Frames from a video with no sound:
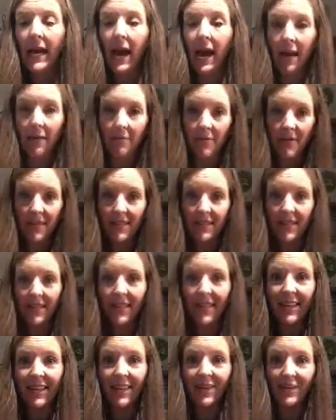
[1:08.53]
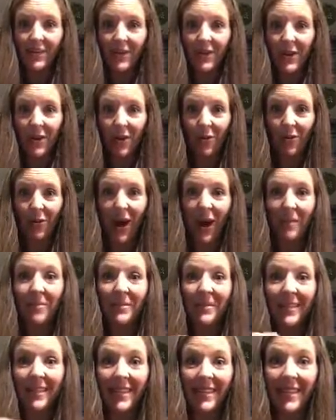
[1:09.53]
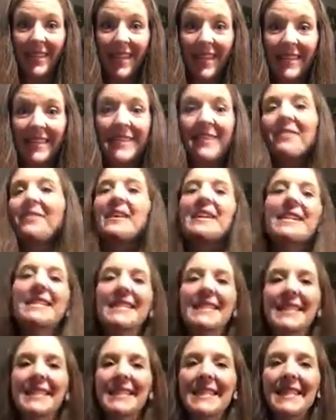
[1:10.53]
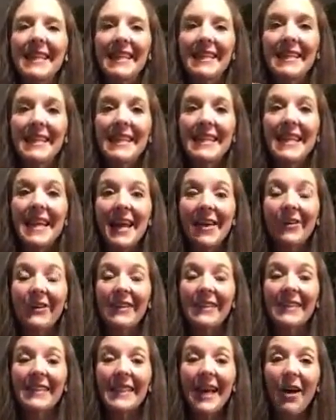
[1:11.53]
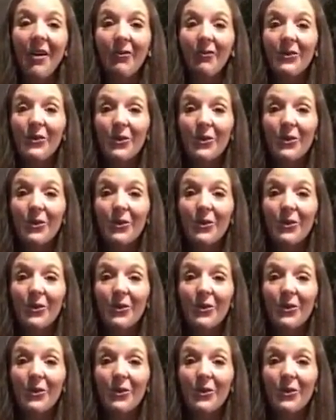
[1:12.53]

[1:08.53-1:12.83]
Obviously, these are nail wraps and the adhesive needs to stick to the nail itself.